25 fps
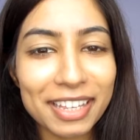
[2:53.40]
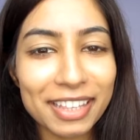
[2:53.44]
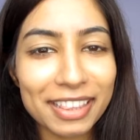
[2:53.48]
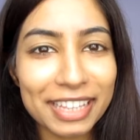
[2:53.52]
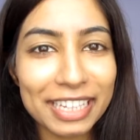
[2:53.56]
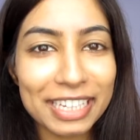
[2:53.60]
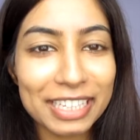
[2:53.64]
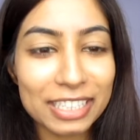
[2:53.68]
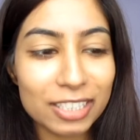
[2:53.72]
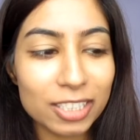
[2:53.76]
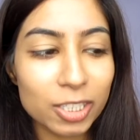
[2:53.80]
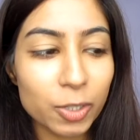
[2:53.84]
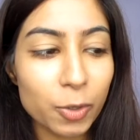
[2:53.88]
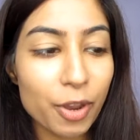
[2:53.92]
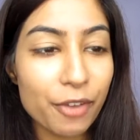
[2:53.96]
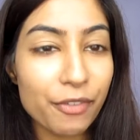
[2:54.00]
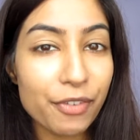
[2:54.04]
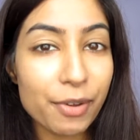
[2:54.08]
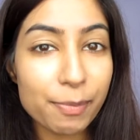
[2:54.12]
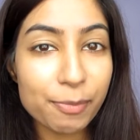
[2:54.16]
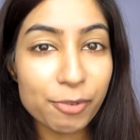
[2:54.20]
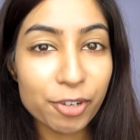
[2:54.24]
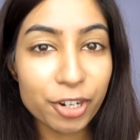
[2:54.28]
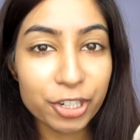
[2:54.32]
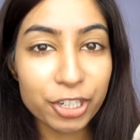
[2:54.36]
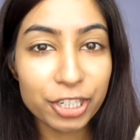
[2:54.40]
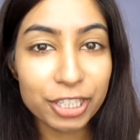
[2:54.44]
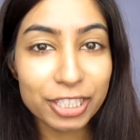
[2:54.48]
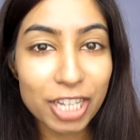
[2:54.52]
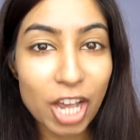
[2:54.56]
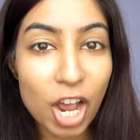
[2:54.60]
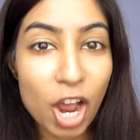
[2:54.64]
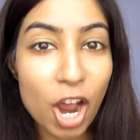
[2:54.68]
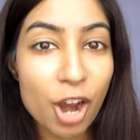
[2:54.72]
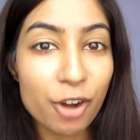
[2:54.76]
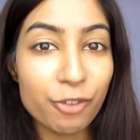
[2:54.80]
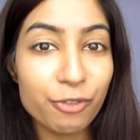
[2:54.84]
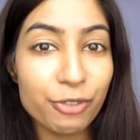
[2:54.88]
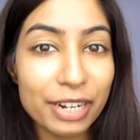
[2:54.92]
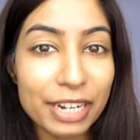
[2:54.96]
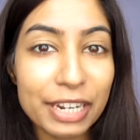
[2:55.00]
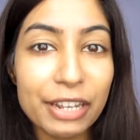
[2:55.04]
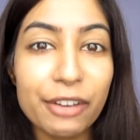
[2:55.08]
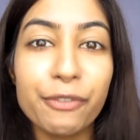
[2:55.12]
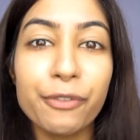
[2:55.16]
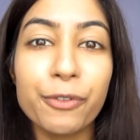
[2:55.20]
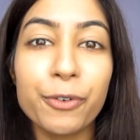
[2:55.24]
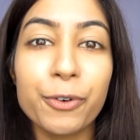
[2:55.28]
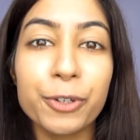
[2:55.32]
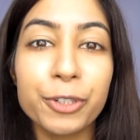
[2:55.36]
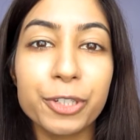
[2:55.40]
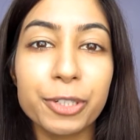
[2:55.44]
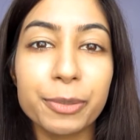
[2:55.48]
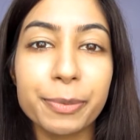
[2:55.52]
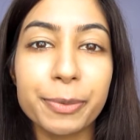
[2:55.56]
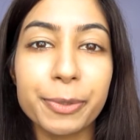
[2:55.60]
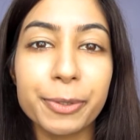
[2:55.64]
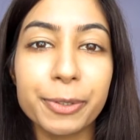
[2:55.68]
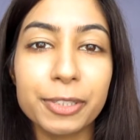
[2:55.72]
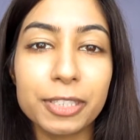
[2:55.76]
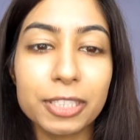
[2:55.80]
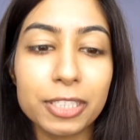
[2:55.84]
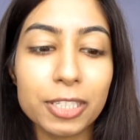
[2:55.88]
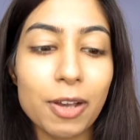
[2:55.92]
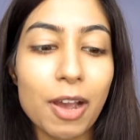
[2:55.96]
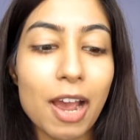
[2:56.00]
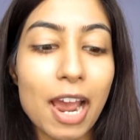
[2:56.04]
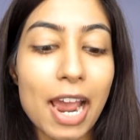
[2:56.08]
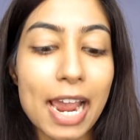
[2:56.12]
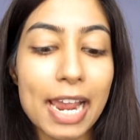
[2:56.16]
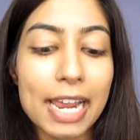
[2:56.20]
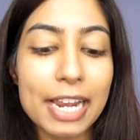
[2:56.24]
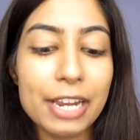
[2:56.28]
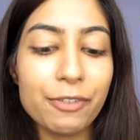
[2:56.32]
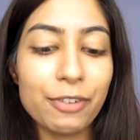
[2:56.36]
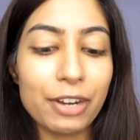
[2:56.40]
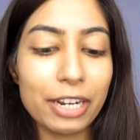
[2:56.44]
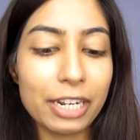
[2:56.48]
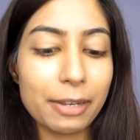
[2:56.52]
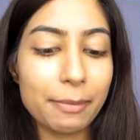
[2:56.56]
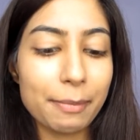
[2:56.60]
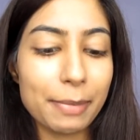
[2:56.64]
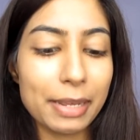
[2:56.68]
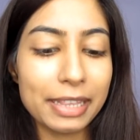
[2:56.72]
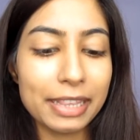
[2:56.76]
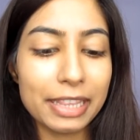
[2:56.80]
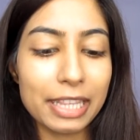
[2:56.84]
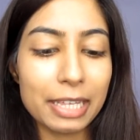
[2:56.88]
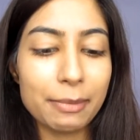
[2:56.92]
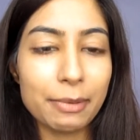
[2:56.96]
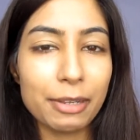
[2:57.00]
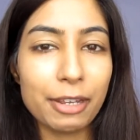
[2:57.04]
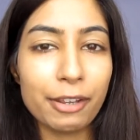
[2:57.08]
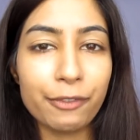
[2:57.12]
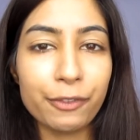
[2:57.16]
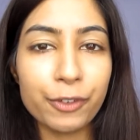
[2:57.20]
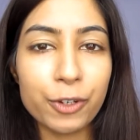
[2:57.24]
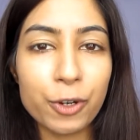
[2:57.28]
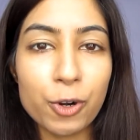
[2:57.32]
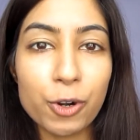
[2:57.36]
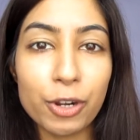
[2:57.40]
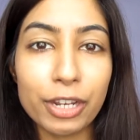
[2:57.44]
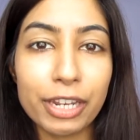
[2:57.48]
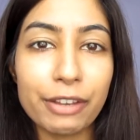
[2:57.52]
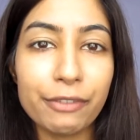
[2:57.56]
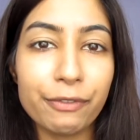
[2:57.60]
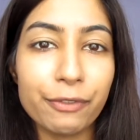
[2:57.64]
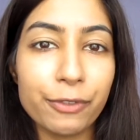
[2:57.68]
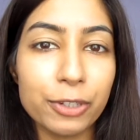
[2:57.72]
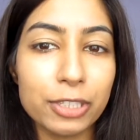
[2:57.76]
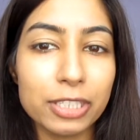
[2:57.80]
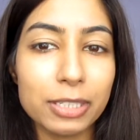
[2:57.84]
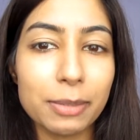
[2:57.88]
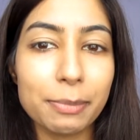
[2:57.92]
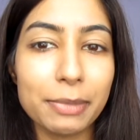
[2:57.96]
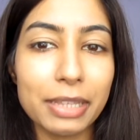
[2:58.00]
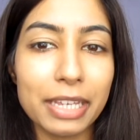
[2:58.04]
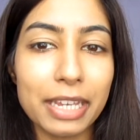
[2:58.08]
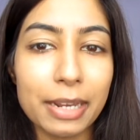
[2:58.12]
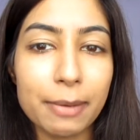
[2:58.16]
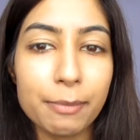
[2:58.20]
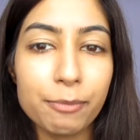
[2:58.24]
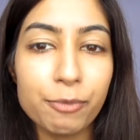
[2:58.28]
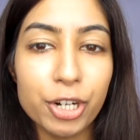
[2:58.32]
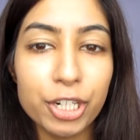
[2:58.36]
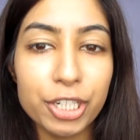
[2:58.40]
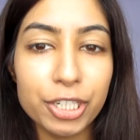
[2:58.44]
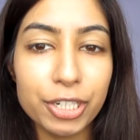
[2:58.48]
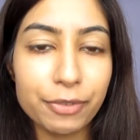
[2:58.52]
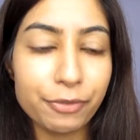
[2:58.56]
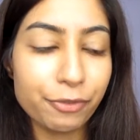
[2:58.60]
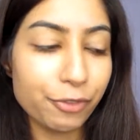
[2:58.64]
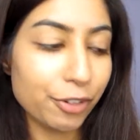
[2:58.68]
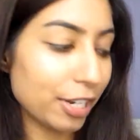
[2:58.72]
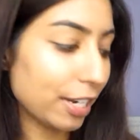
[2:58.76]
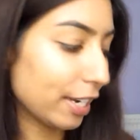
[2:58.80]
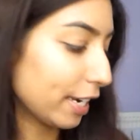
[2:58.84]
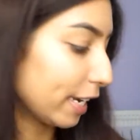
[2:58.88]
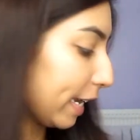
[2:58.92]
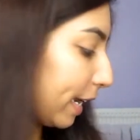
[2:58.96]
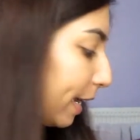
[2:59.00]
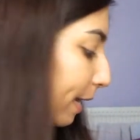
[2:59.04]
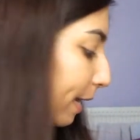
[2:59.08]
These Zoeva brushes are really affordable, so I highly recommend them if you're looking for something budget friendly.